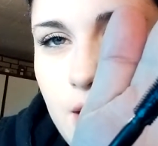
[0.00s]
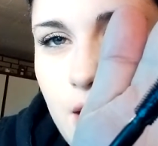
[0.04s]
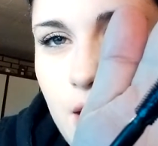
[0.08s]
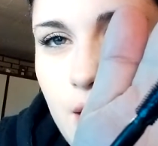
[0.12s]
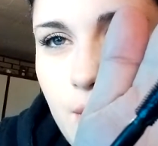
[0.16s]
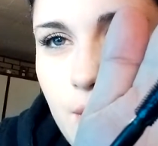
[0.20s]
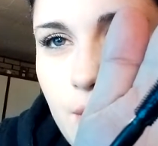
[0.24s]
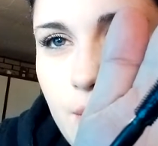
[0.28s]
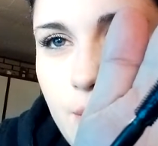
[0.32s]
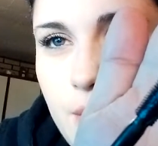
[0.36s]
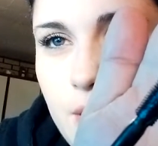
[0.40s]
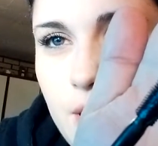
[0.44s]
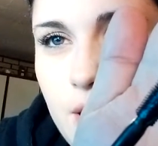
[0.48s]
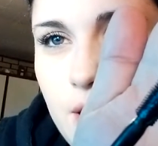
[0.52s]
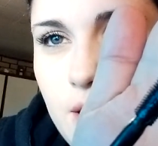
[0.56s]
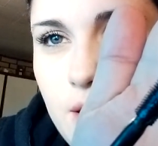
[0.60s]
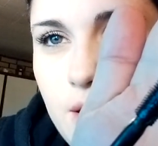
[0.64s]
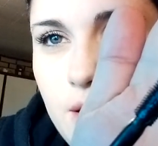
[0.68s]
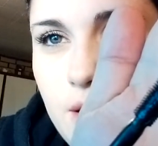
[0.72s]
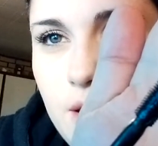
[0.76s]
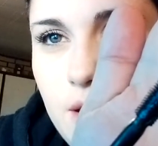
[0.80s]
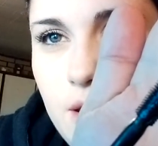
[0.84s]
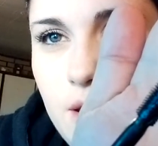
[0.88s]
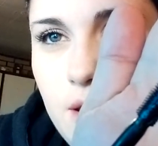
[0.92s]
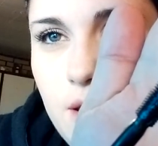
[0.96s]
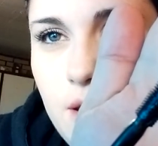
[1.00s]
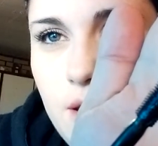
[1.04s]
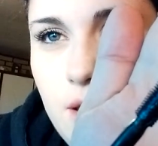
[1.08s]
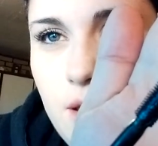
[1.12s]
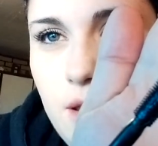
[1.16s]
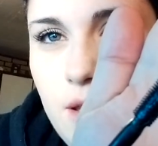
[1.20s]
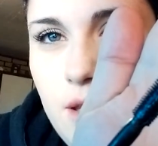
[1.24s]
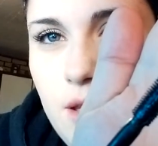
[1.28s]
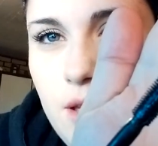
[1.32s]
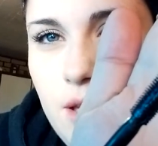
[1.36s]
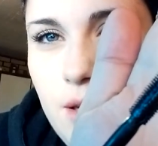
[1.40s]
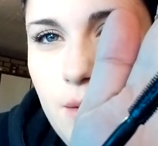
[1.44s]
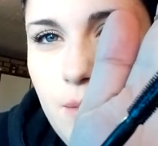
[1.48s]
side would be
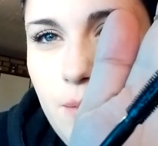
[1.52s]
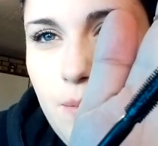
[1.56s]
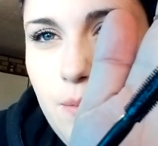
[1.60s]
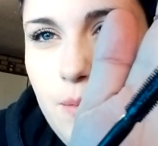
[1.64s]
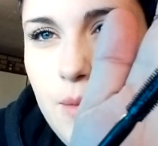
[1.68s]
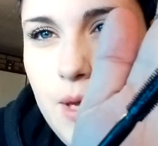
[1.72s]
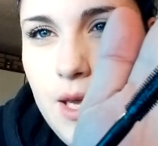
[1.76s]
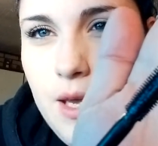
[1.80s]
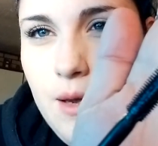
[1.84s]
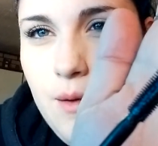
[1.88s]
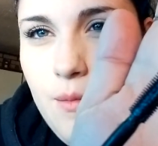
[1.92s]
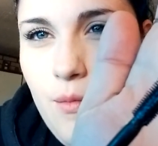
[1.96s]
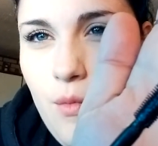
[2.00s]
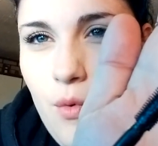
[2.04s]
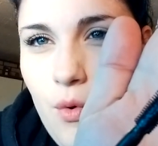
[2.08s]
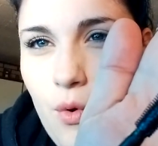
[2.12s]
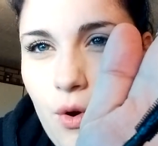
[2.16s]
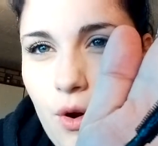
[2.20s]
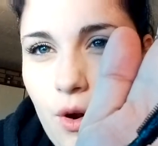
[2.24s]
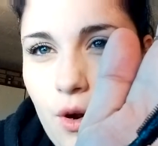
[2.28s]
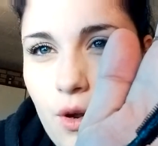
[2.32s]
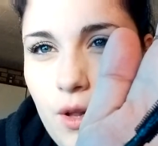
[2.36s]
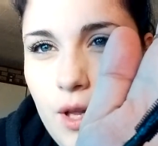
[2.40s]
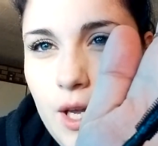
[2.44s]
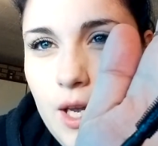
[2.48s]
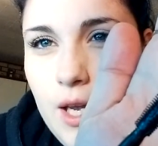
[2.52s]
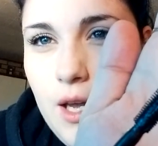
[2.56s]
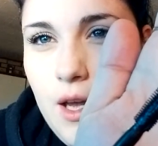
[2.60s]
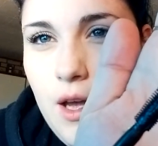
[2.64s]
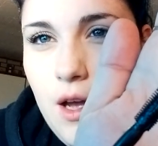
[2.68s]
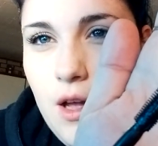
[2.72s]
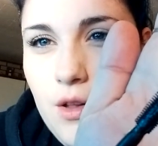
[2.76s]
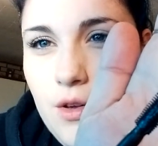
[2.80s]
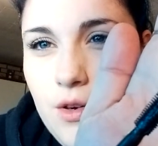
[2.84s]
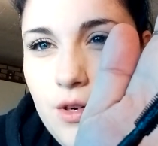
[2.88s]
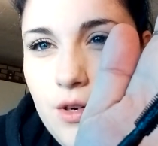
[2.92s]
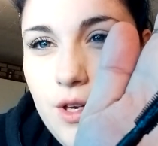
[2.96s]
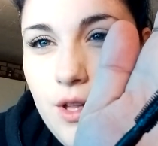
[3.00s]
to make it more like
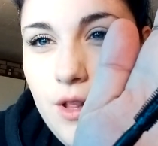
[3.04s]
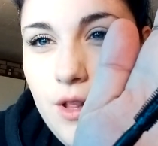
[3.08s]
colored